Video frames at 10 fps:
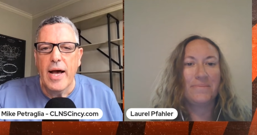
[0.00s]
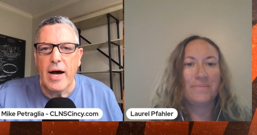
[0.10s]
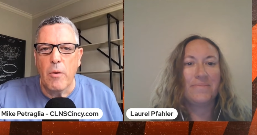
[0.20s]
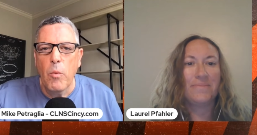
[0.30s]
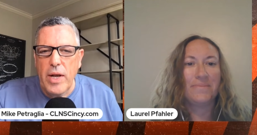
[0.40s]

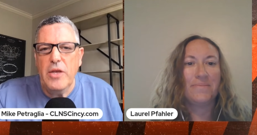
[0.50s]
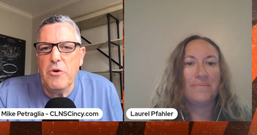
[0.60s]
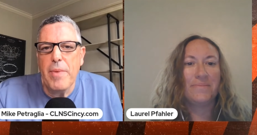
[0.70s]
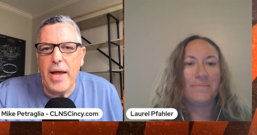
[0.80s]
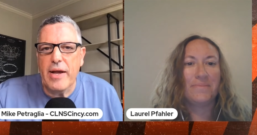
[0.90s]
Speaker 1: Uh, what did
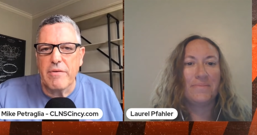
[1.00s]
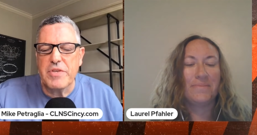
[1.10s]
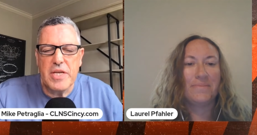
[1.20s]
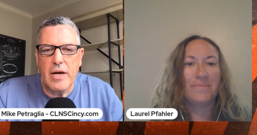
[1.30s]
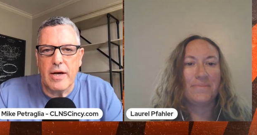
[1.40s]
you make
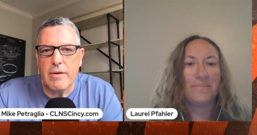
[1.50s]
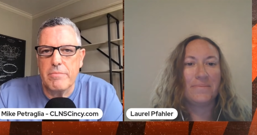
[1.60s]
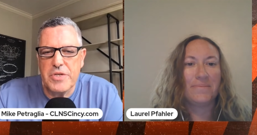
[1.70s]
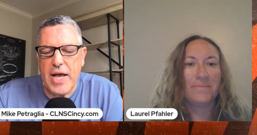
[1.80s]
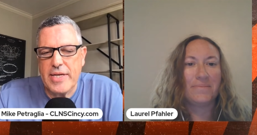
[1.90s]
of uh,
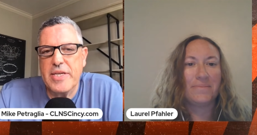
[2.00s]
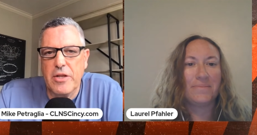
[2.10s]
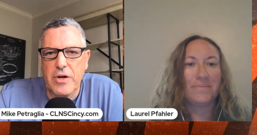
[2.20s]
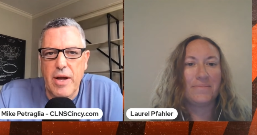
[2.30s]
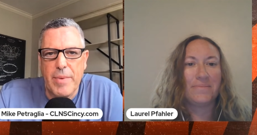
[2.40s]
Zac
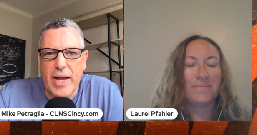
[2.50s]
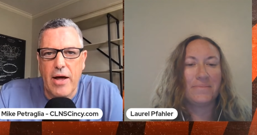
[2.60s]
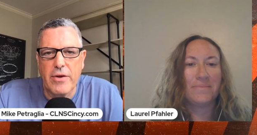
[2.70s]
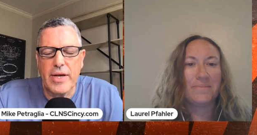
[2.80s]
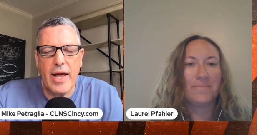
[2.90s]
Taylor coming
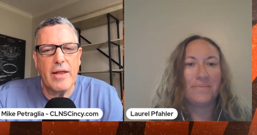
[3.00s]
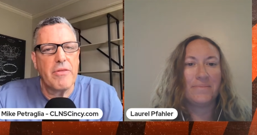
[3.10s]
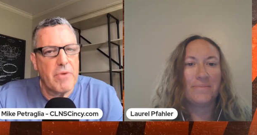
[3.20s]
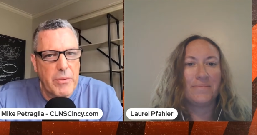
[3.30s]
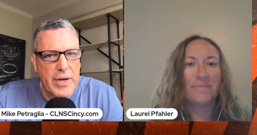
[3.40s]
out and kind
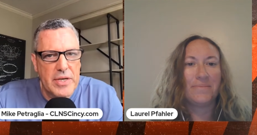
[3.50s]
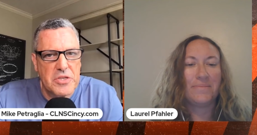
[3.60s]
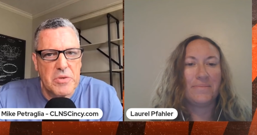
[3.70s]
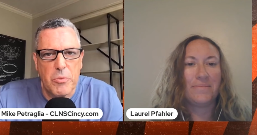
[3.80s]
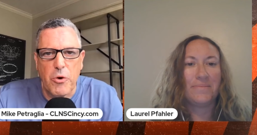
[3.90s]
of throwing
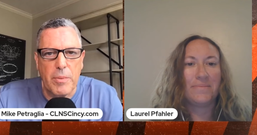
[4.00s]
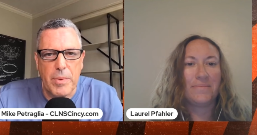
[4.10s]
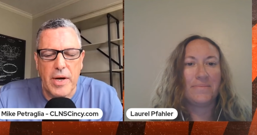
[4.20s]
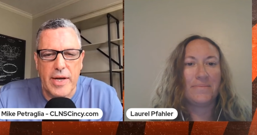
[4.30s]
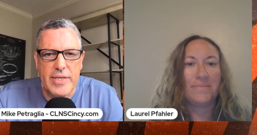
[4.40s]
his support
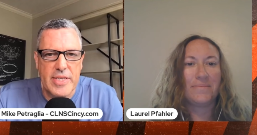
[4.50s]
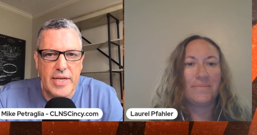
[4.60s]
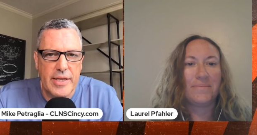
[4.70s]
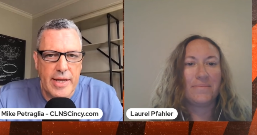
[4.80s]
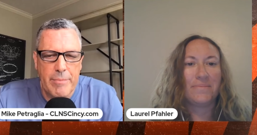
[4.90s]
behind
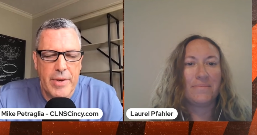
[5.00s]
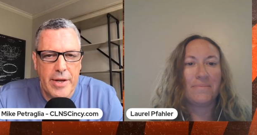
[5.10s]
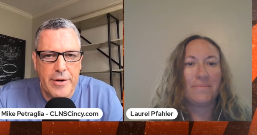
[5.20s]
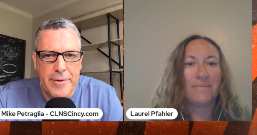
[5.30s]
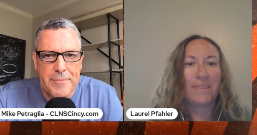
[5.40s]
Tee in that
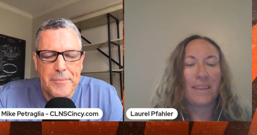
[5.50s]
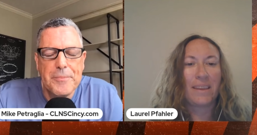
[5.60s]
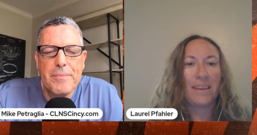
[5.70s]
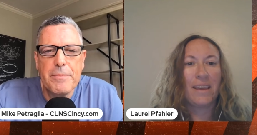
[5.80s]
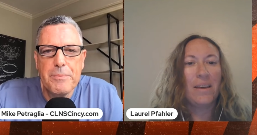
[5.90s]
manner?
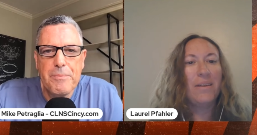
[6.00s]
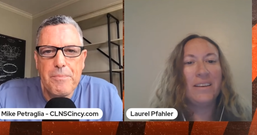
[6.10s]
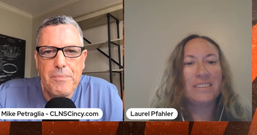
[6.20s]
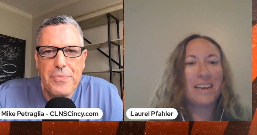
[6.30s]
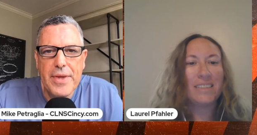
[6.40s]
Speaker 2: Well,
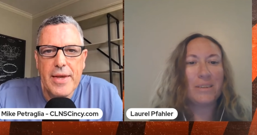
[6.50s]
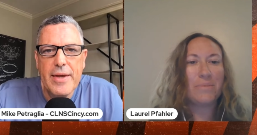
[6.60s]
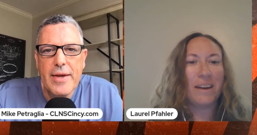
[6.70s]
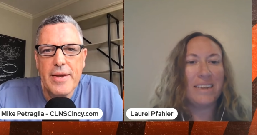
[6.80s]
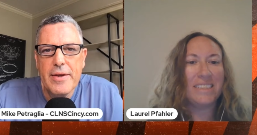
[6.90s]
it's not
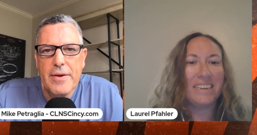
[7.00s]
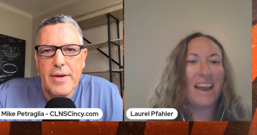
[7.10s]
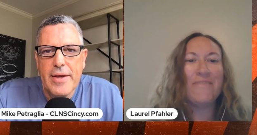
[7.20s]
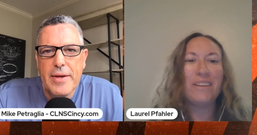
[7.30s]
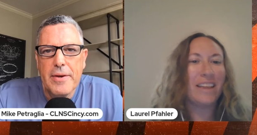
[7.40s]
surprising.
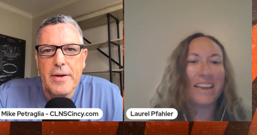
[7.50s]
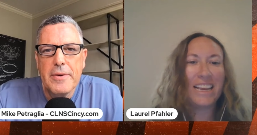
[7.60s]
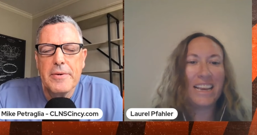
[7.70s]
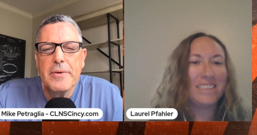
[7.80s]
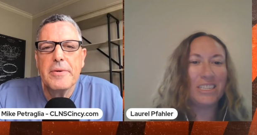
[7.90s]
I feel like
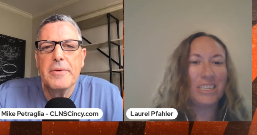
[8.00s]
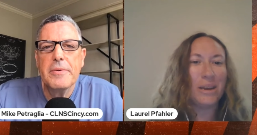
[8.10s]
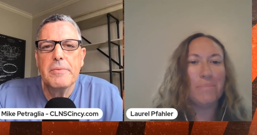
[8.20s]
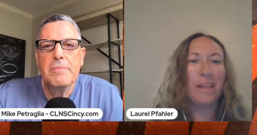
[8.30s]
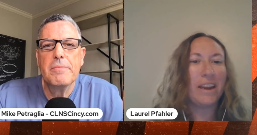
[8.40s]
he's such
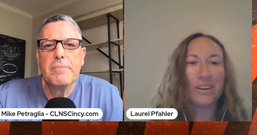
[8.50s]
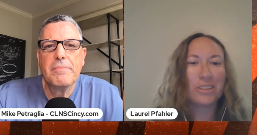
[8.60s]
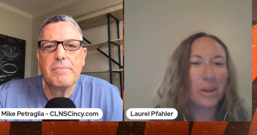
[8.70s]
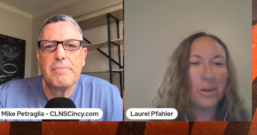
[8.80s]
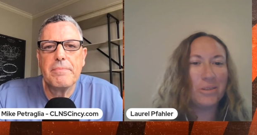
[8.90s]
a player's
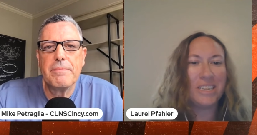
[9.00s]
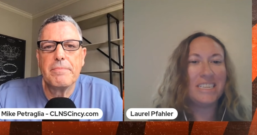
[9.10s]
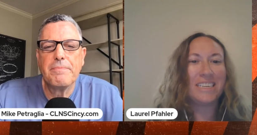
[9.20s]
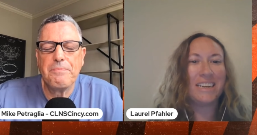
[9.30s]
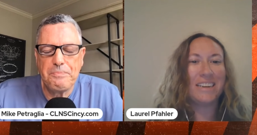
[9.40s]
coach.
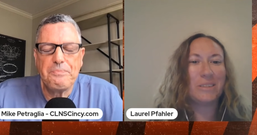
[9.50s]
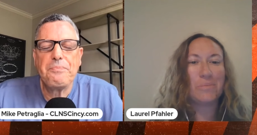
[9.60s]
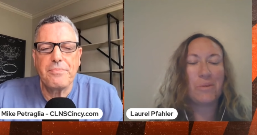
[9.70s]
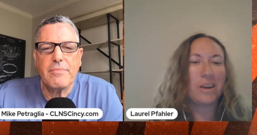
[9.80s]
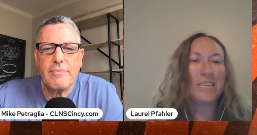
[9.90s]
He's going to
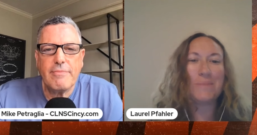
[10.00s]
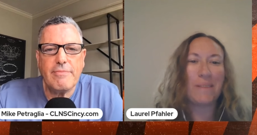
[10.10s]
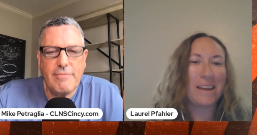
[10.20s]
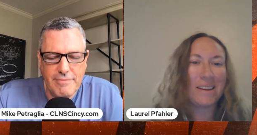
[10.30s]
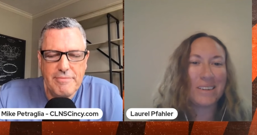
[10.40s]
support his
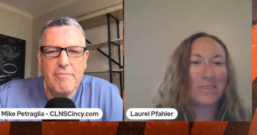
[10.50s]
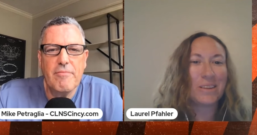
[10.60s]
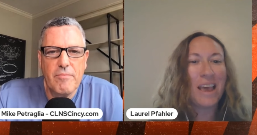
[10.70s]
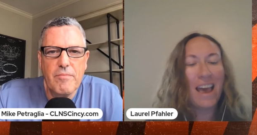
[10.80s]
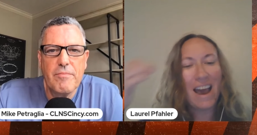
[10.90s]
players.
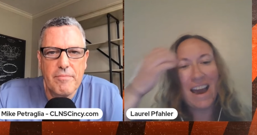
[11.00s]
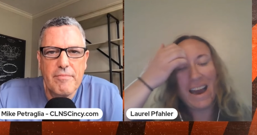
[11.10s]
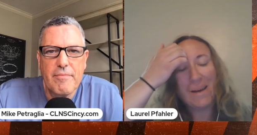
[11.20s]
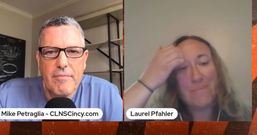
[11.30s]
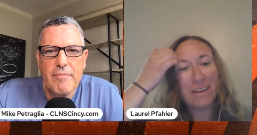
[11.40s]

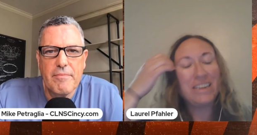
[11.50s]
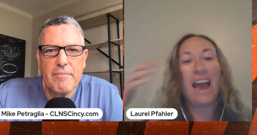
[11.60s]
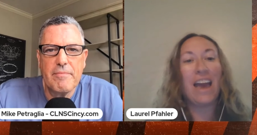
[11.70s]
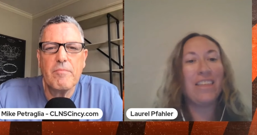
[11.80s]
Uh, but yeah, I